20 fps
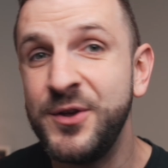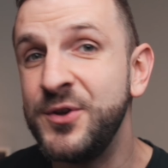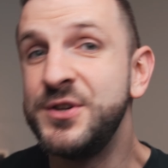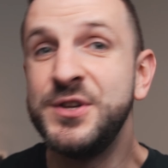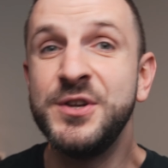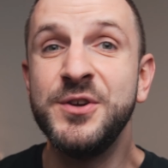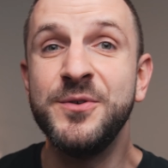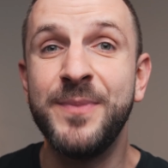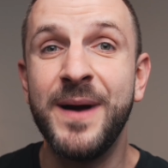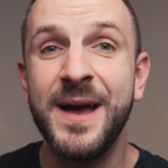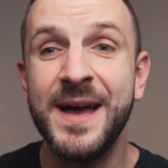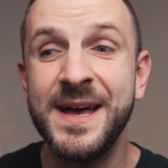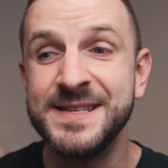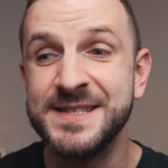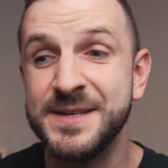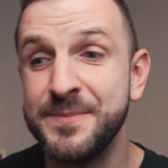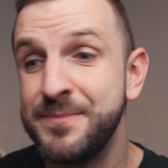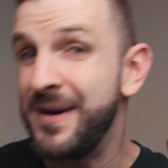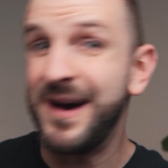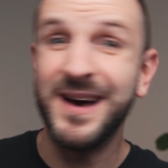YouTube as
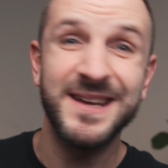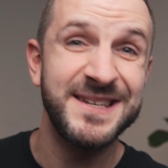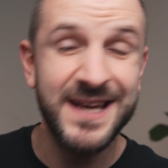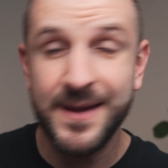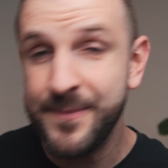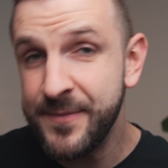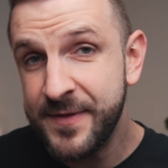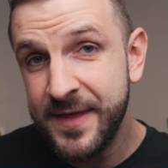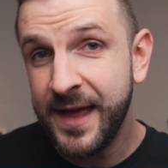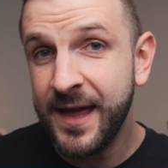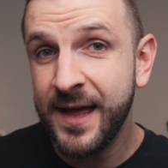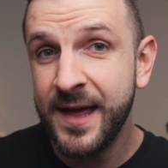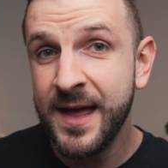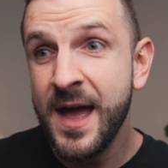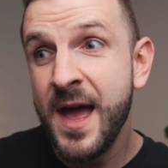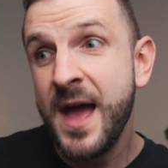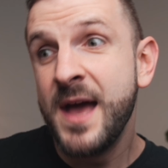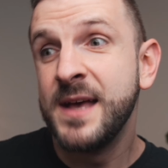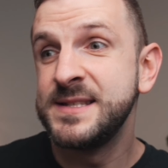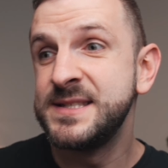a part-time thing,
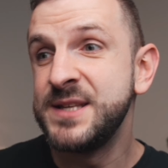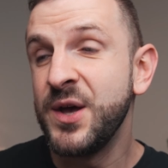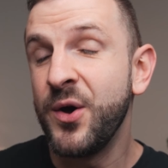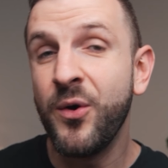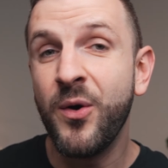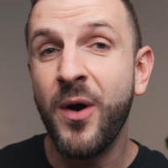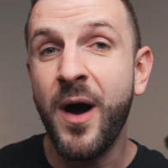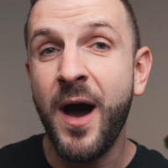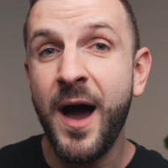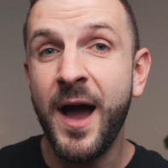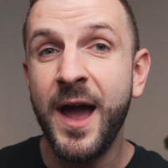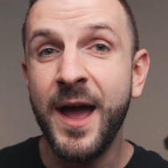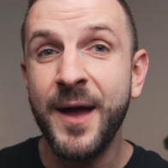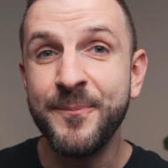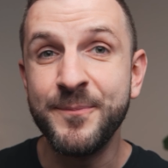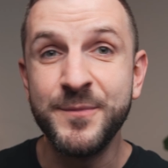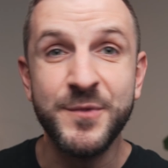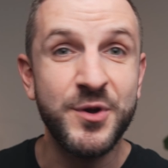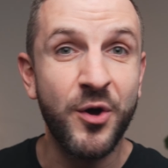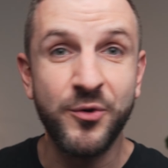so
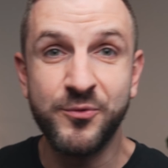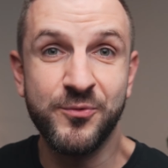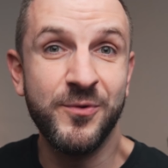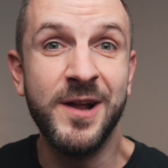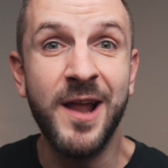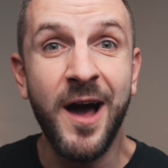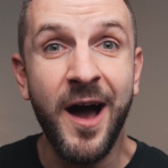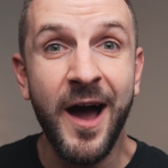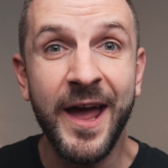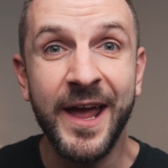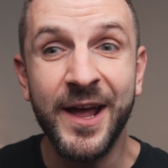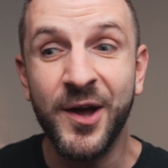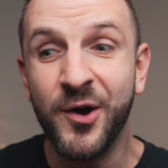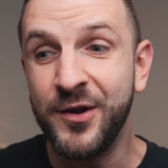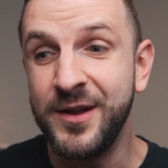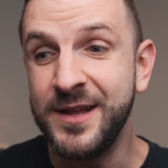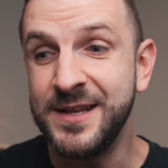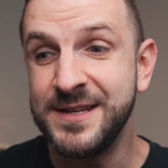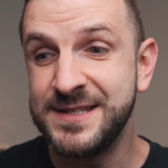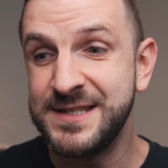I'm not relying
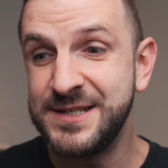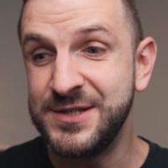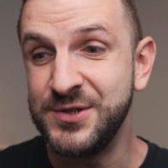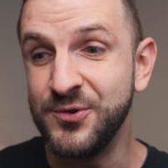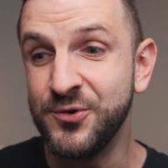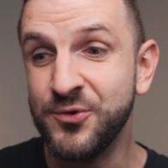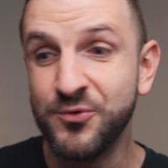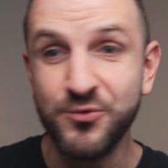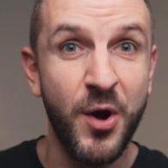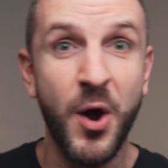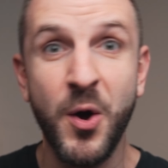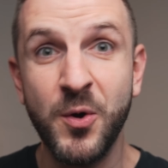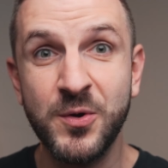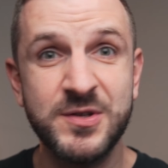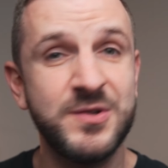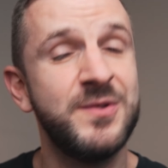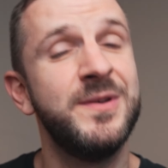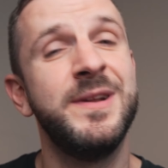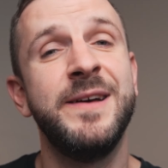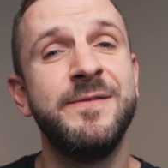on it to grow
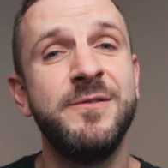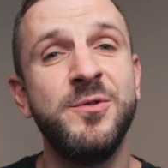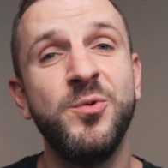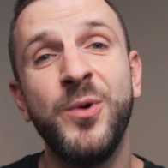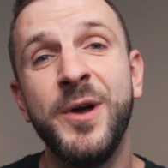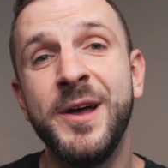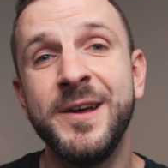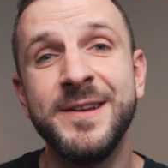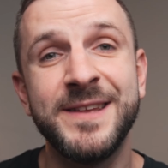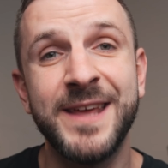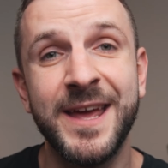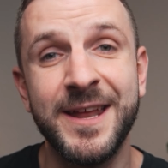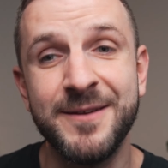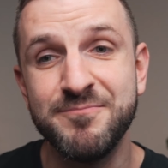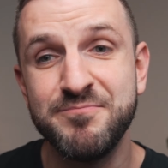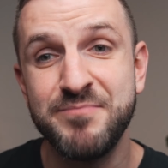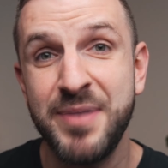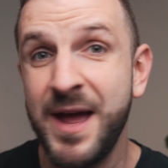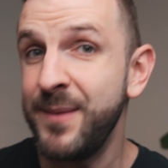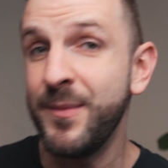to a level where it can
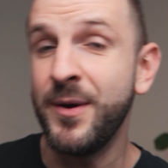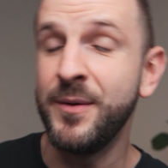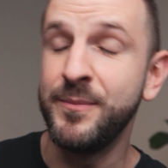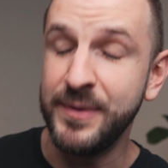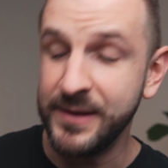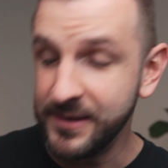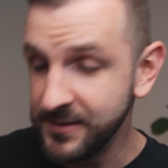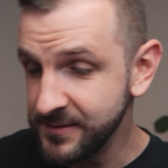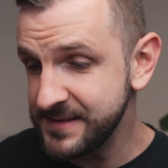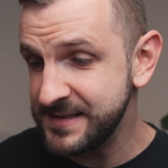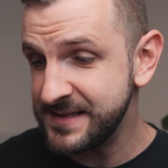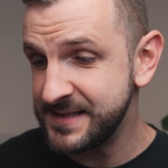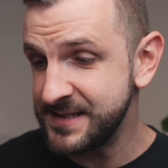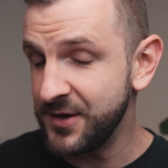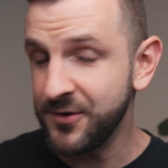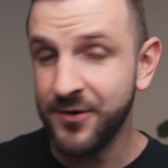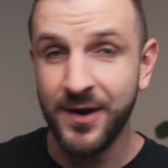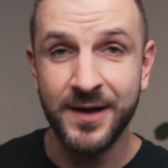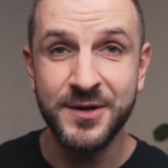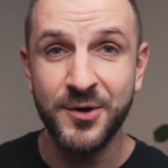pay my bills,
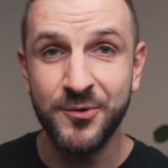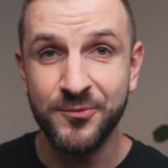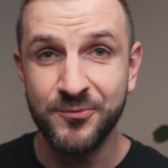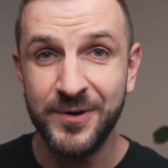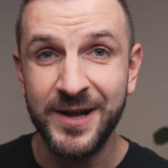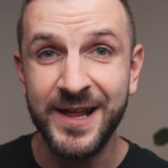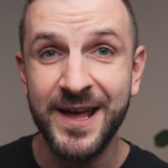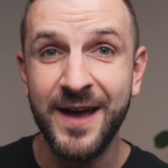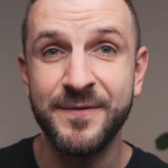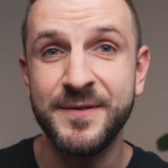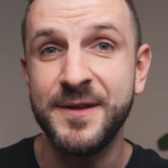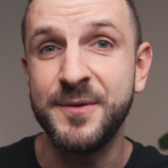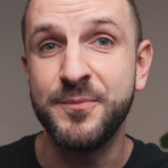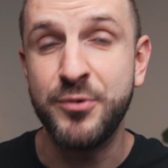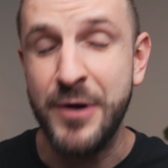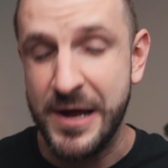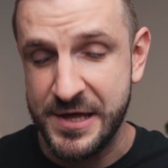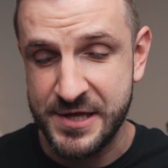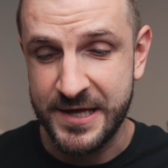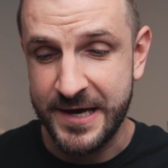so I don't really have that
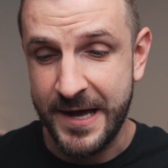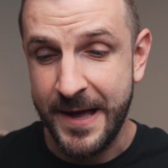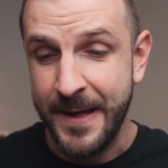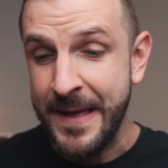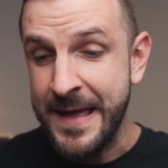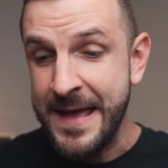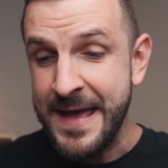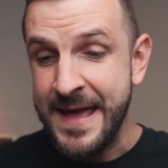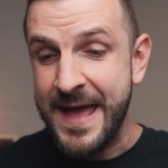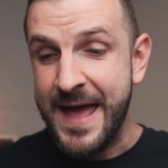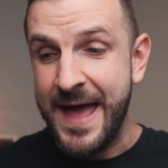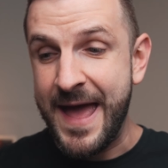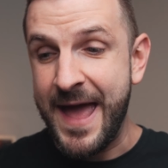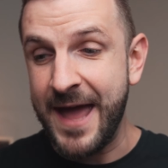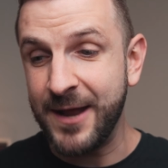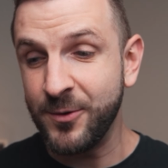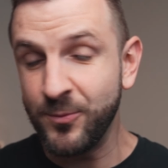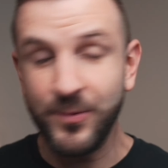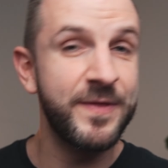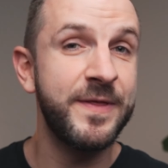pressure.
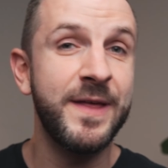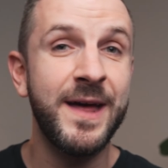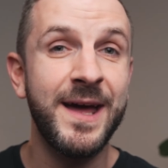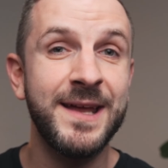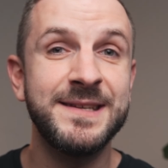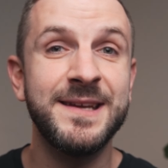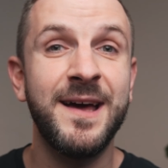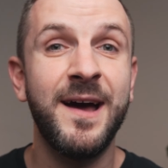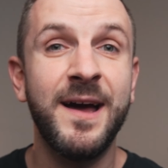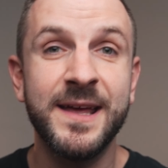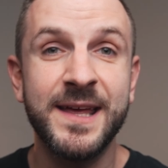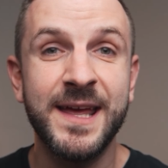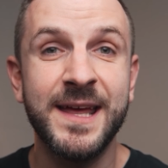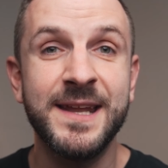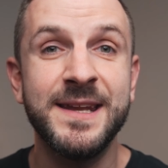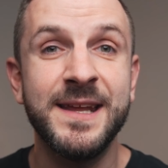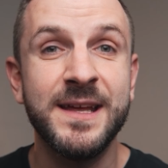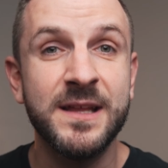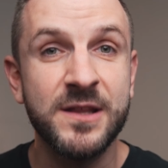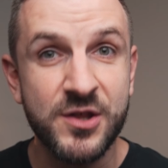And with that, I
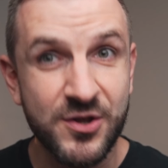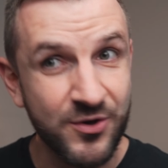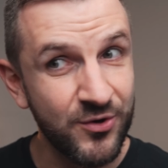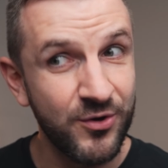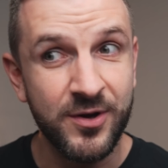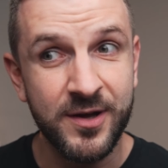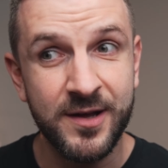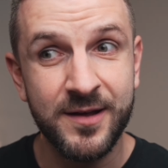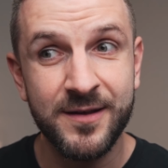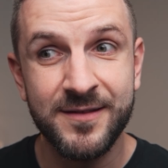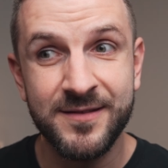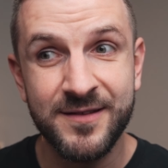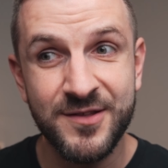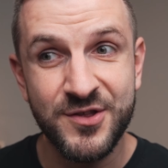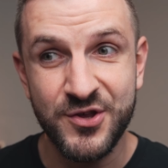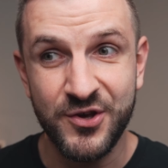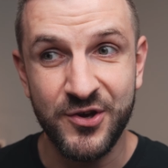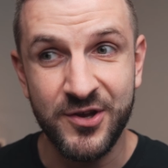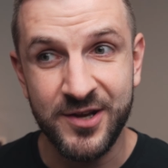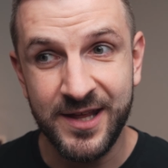can enjoy the
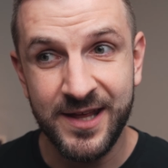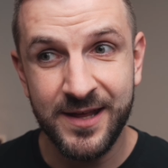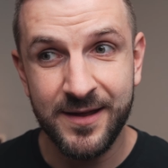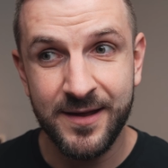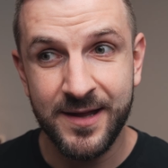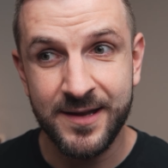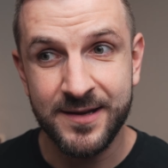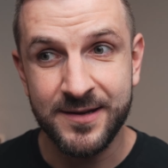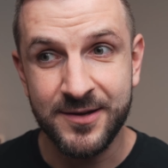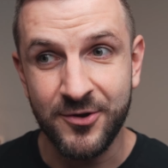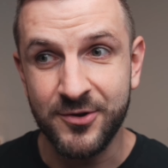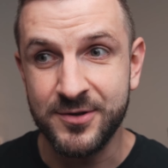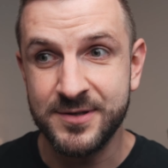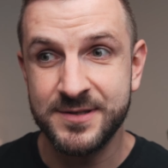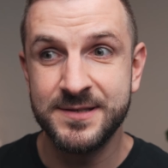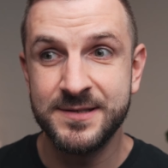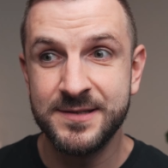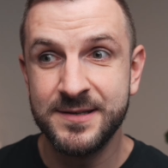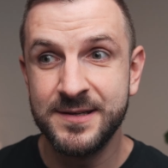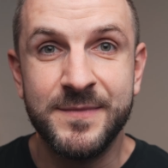journey and not,
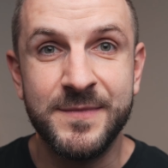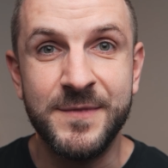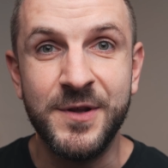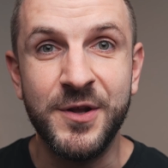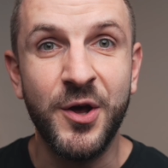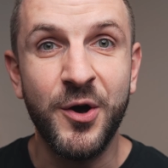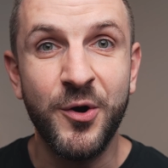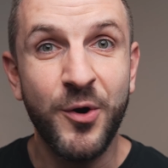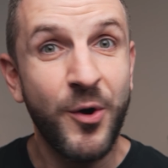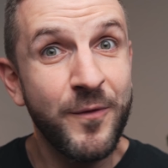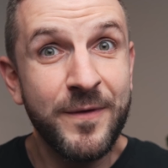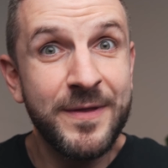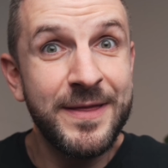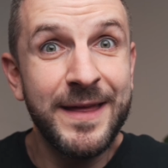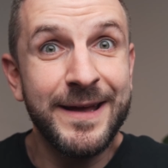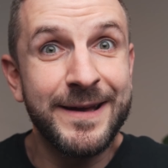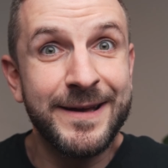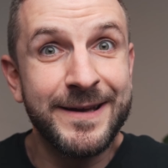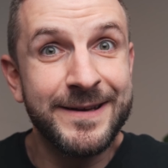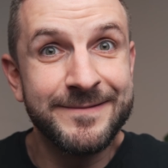you know,
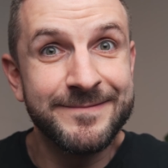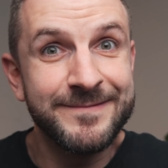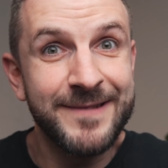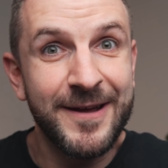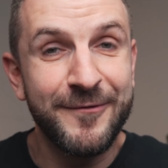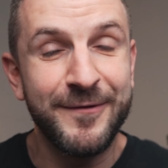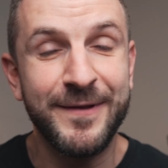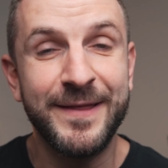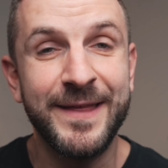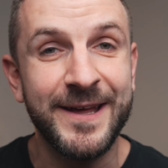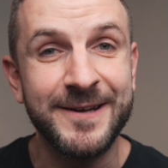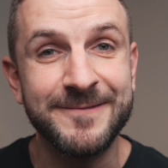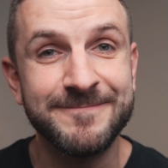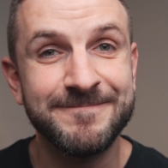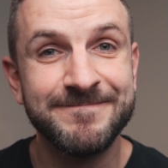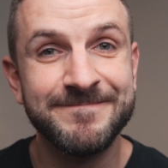overthink everything.